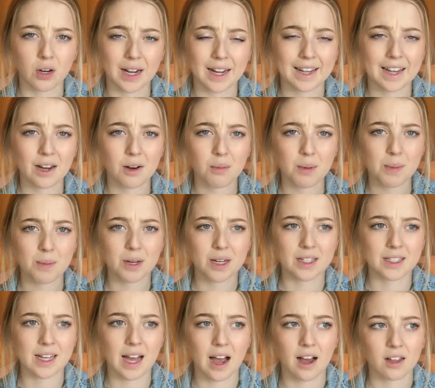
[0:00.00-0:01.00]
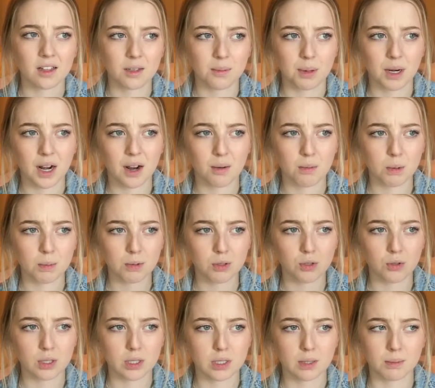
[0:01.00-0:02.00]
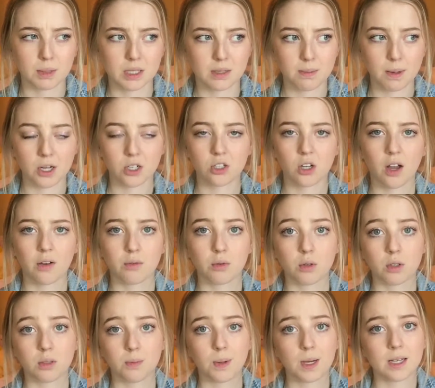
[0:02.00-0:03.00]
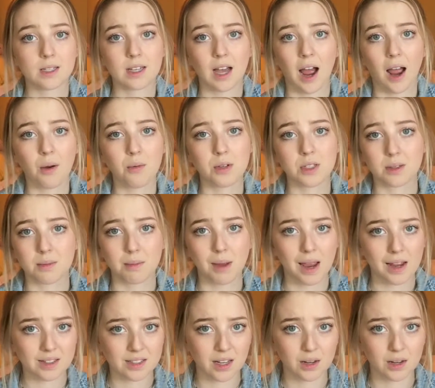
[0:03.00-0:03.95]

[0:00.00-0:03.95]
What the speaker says: I can't remember exactly, but I remember doing something special afterwards because I was a mess.